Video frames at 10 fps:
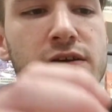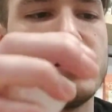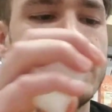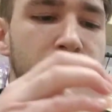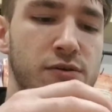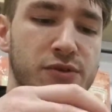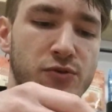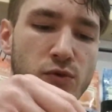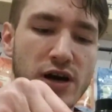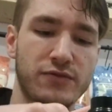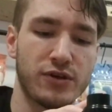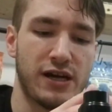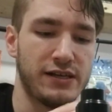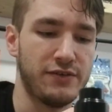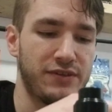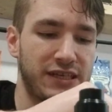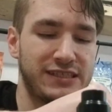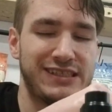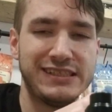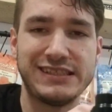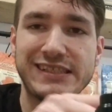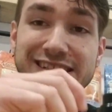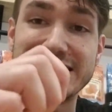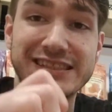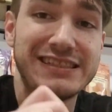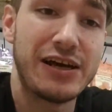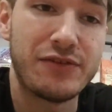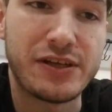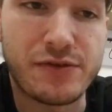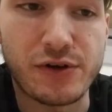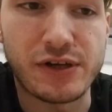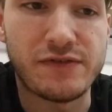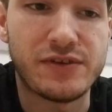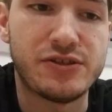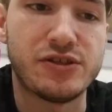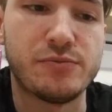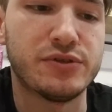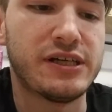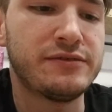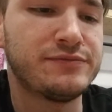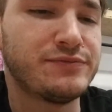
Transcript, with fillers: They come in a wide variety of nicotines, and it's a 70-30 VG blend.